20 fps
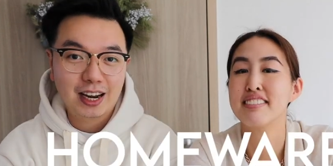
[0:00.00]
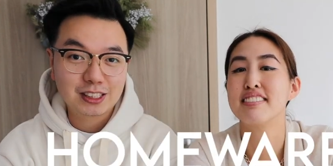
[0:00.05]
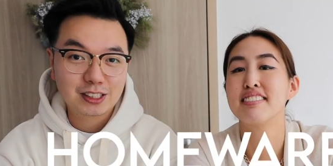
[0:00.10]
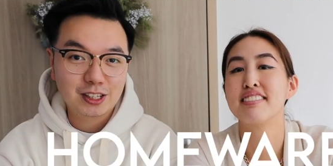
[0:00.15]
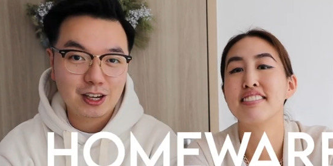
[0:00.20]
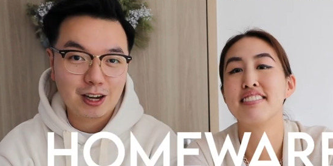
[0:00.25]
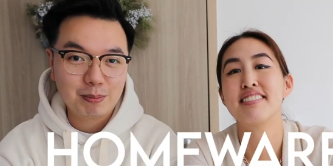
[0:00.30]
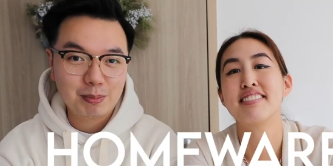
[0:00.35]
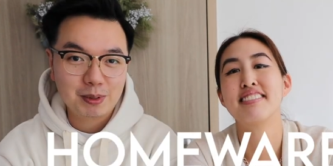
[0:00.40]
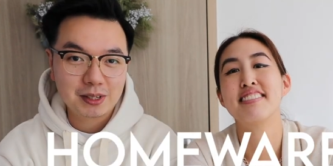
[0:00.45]

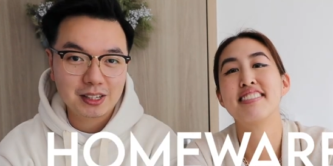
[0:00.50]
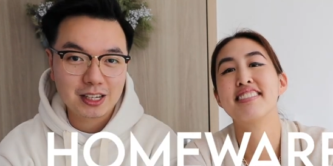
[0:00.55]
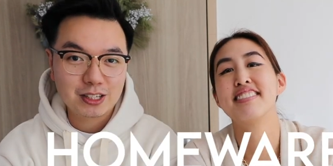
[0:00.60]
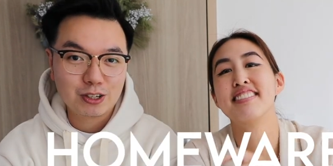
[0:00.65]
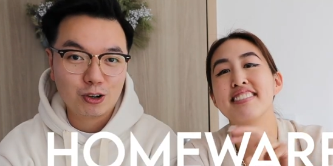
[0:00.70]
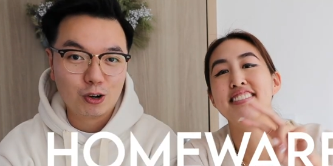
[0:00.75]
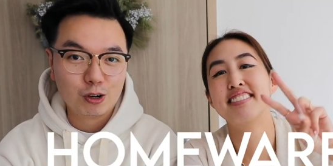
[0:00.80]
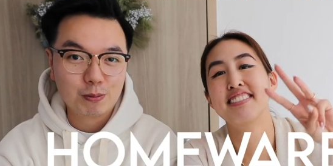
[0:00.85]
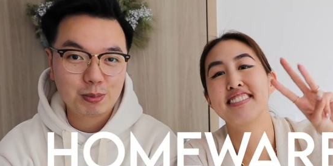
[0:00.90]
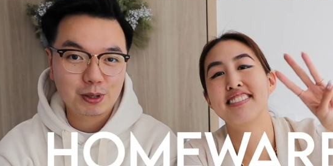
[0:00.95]
Speaker 1: Next topic
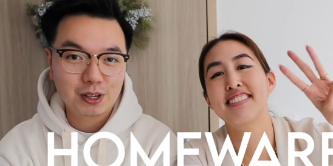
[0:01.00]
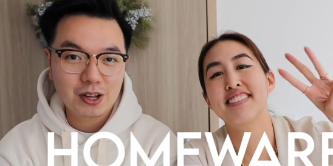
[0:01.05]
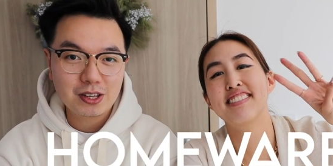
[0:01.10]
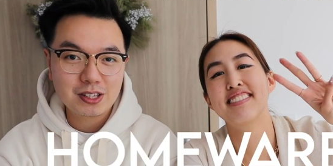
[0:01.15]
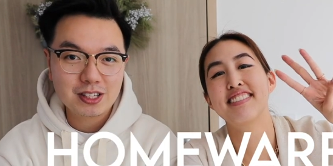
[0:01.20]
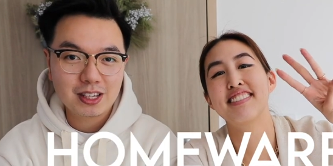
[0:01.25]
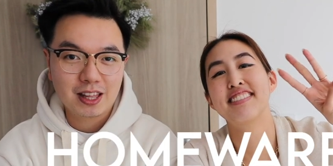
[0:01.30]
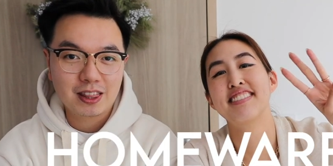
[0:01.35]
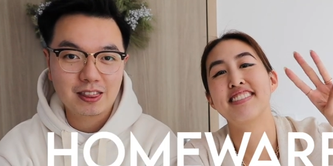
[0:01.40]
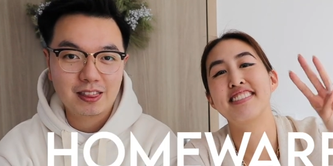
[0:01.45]
is home
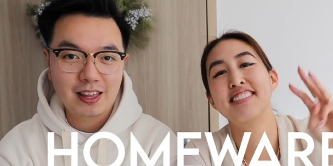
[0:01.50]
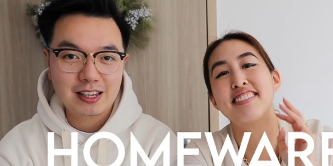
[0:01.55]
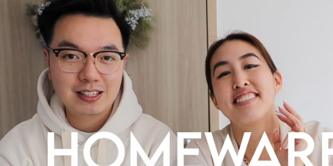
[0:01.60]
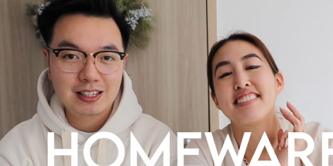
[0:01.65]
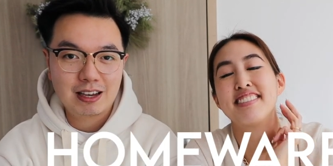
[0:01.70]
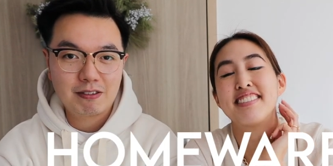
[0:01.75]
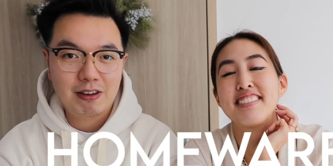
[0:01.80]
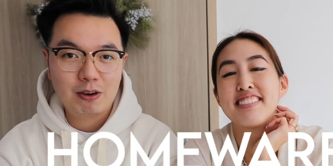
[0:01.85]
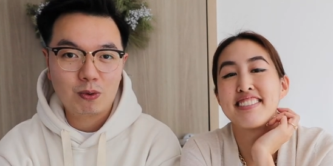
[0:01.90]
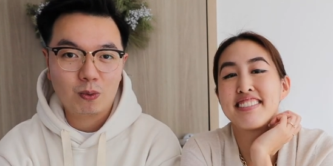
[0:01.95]
goods and
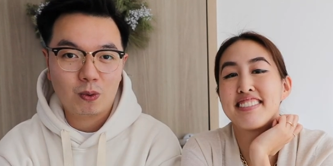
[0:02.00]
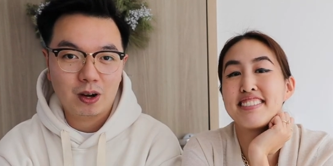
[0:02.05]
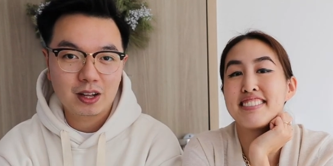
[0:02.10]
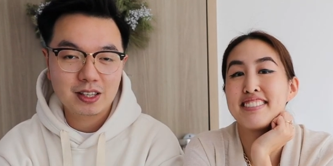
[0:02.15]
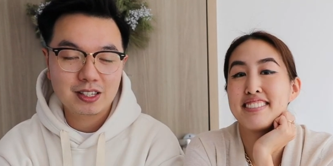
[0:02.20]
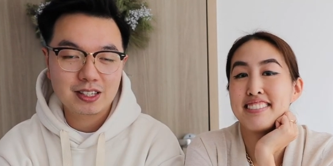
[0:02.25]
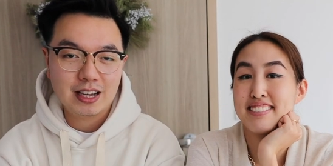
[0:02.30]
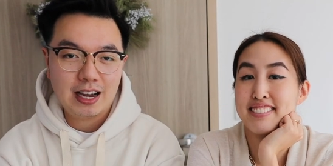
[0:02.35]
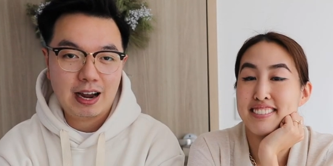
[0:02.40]
things that we want